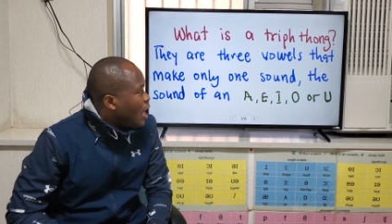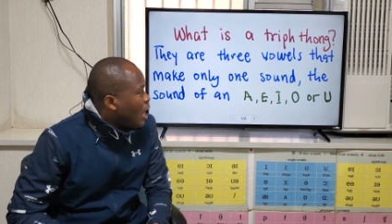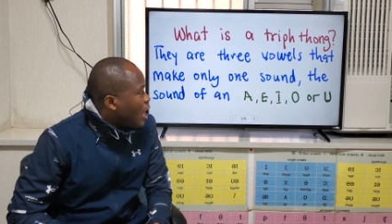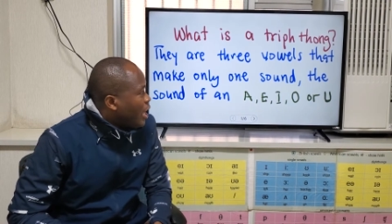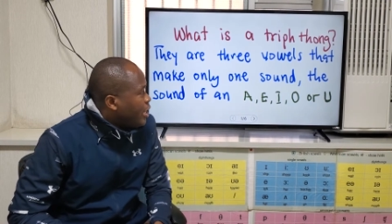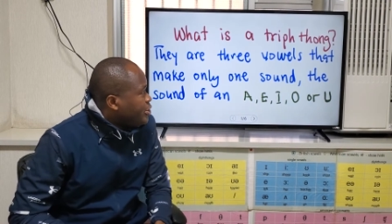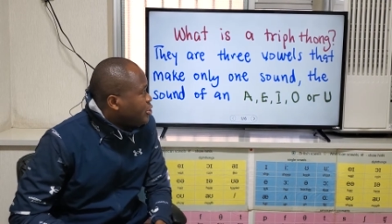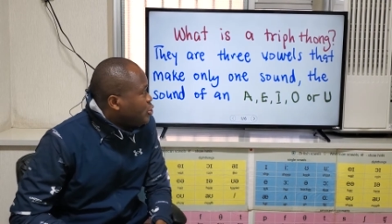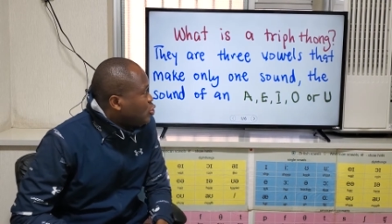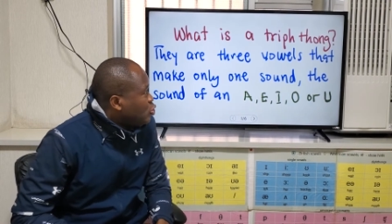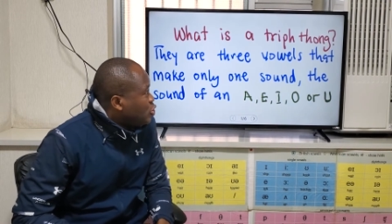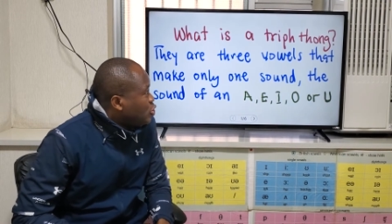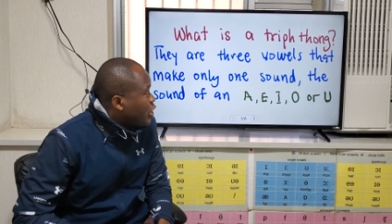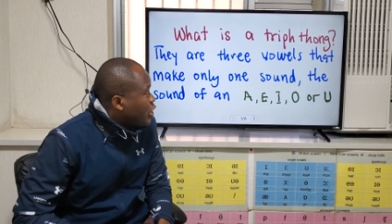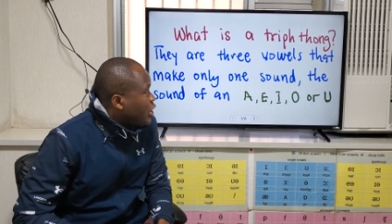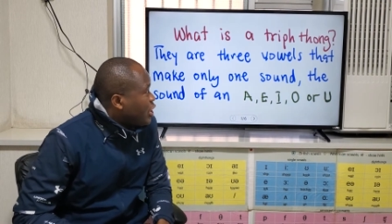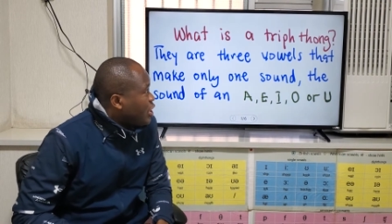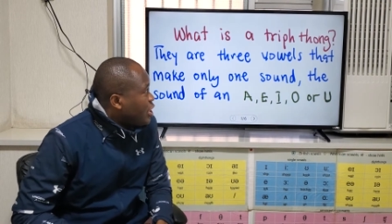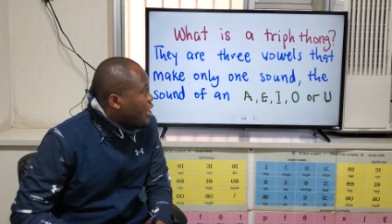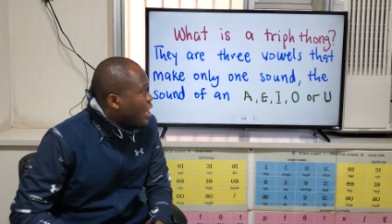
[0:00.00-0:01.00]
And
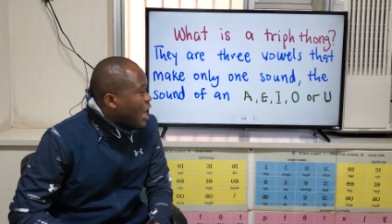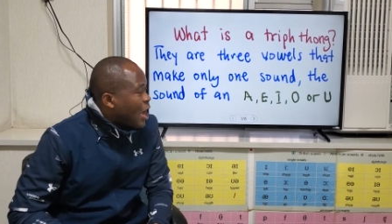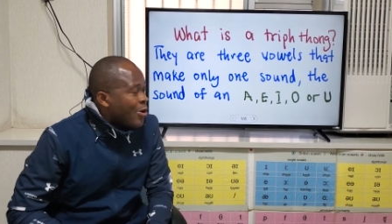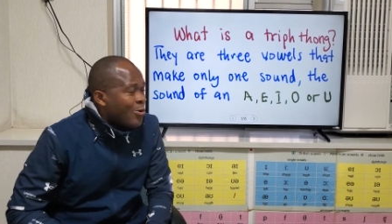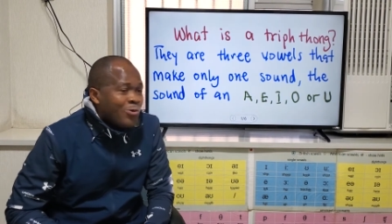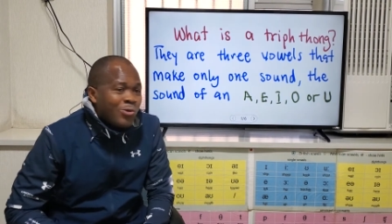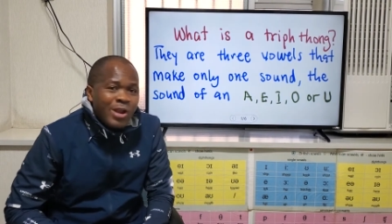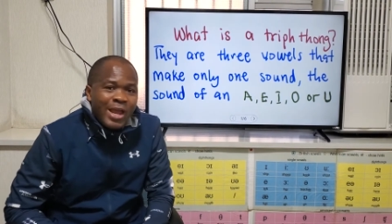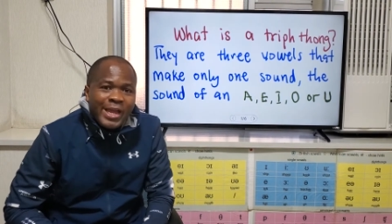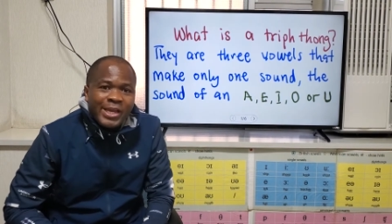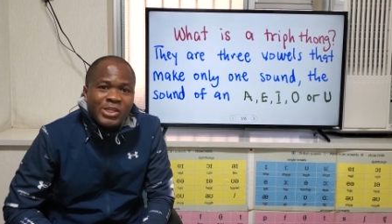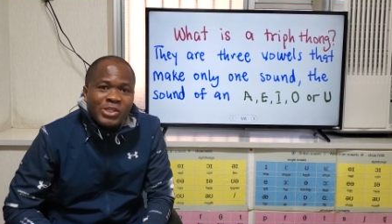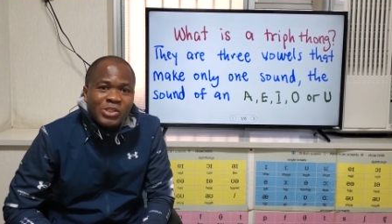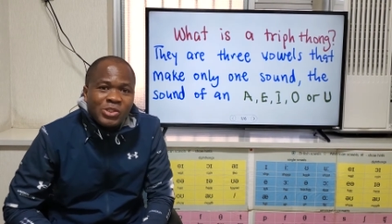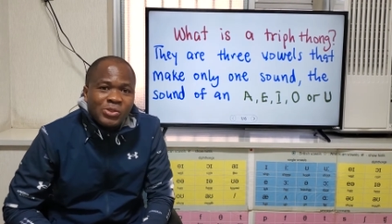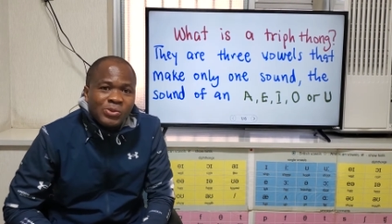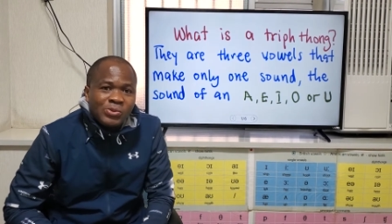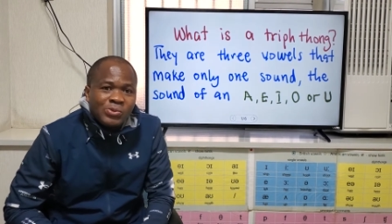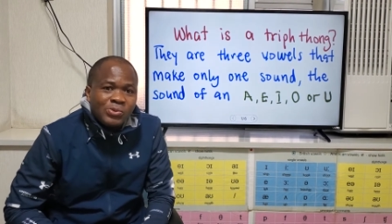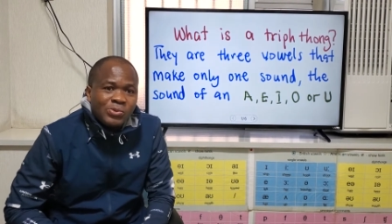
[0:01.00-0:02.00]
today I would like
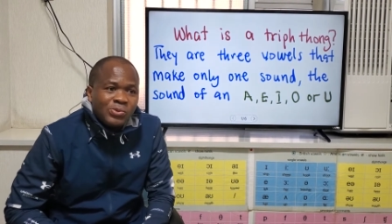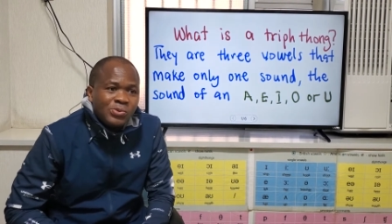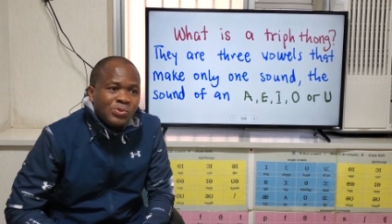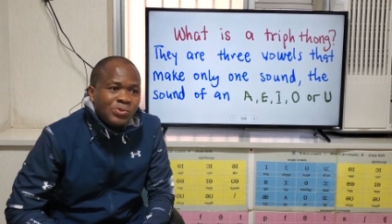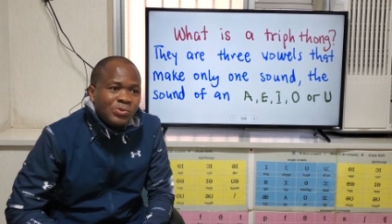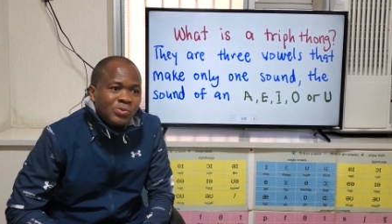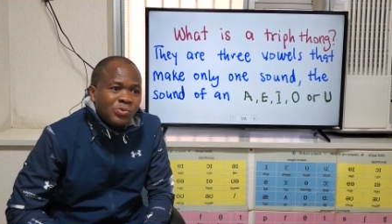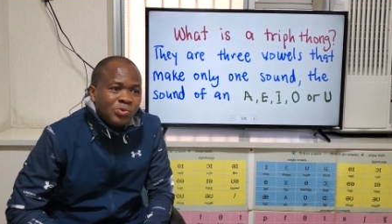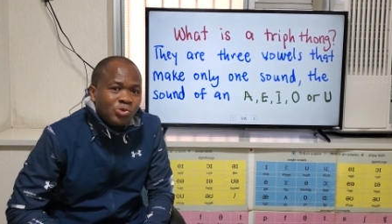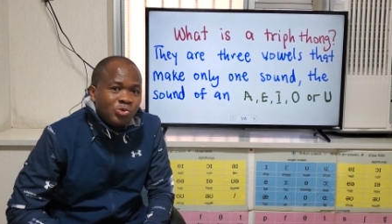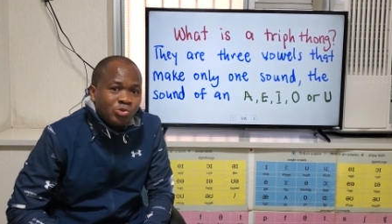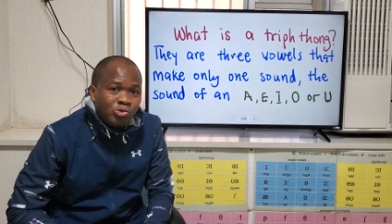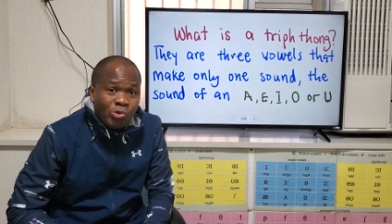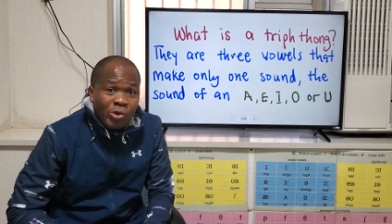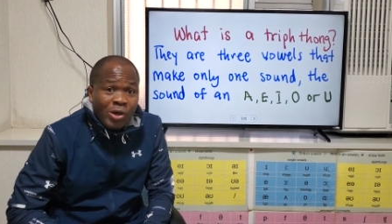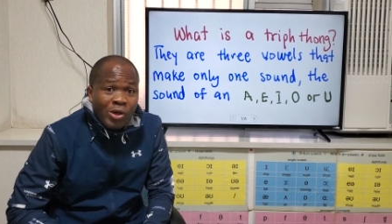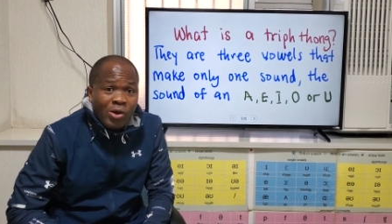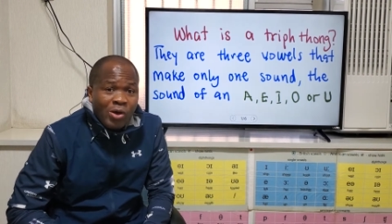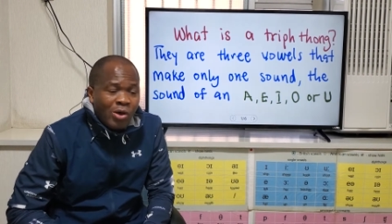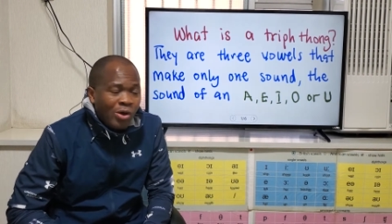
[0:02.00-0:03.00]
to
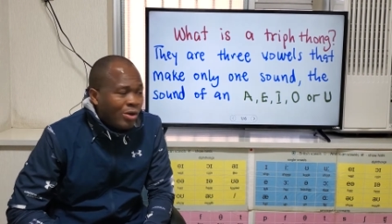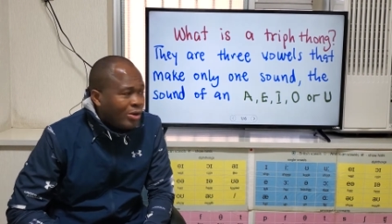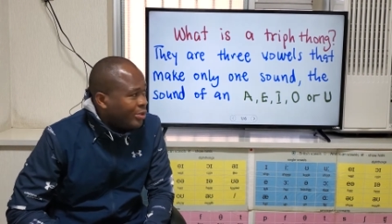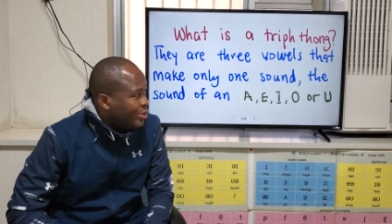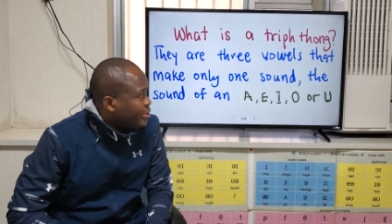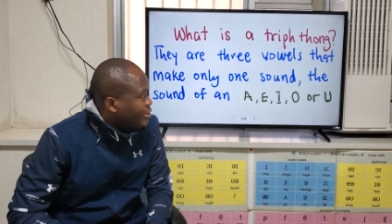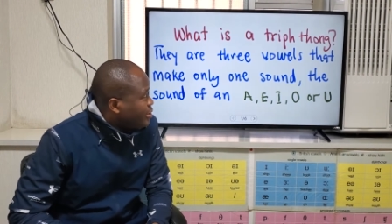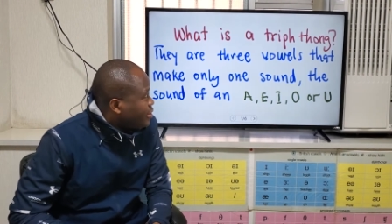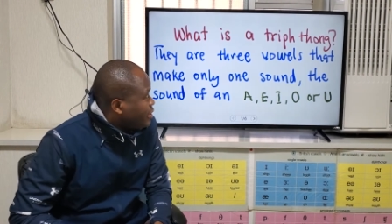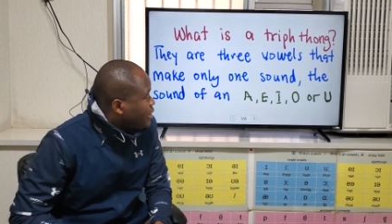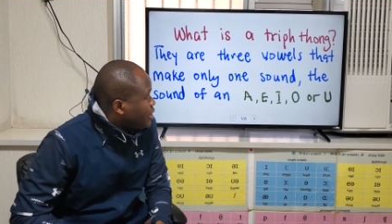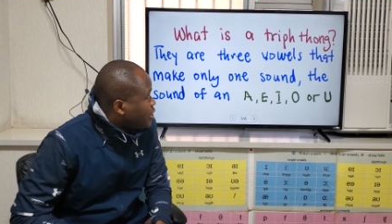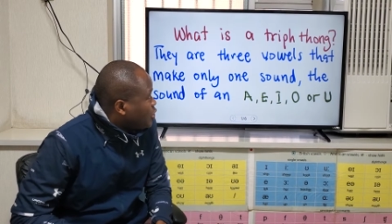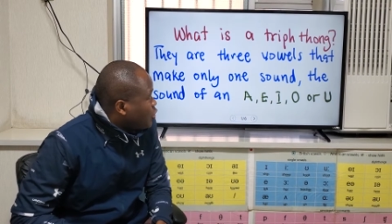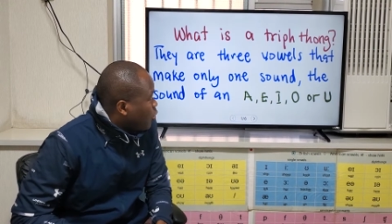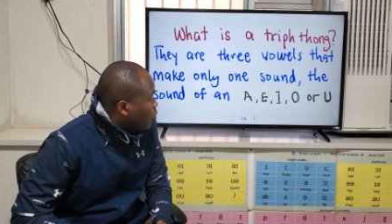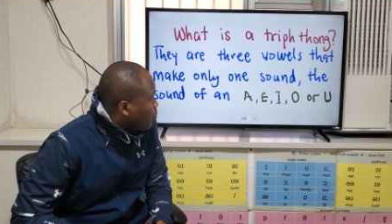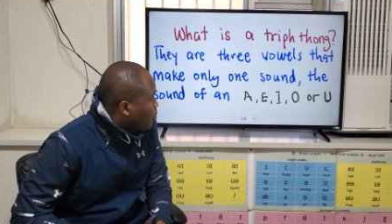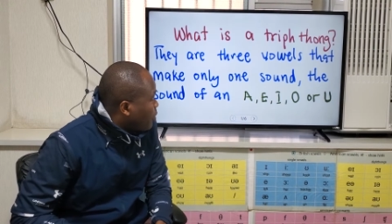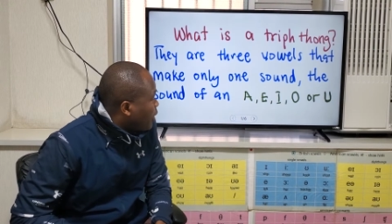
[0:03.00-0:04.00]
draw on the
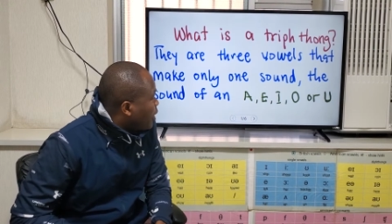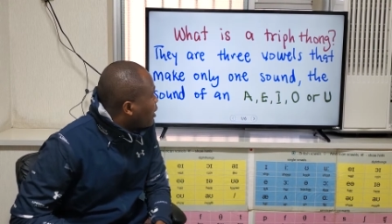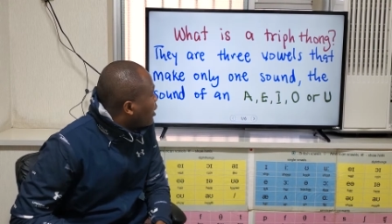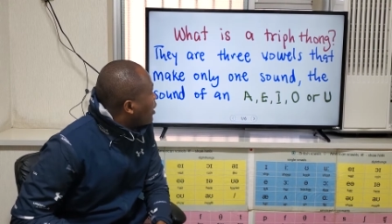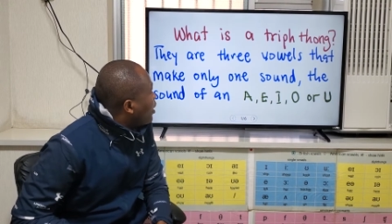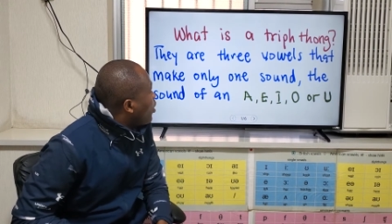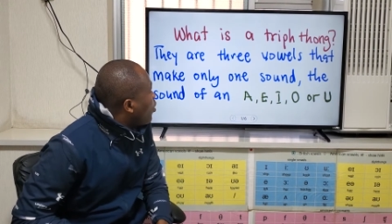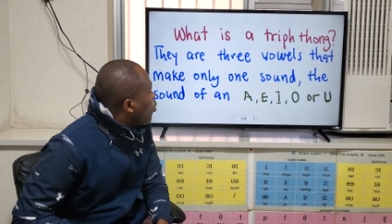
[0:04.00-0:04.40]
topic,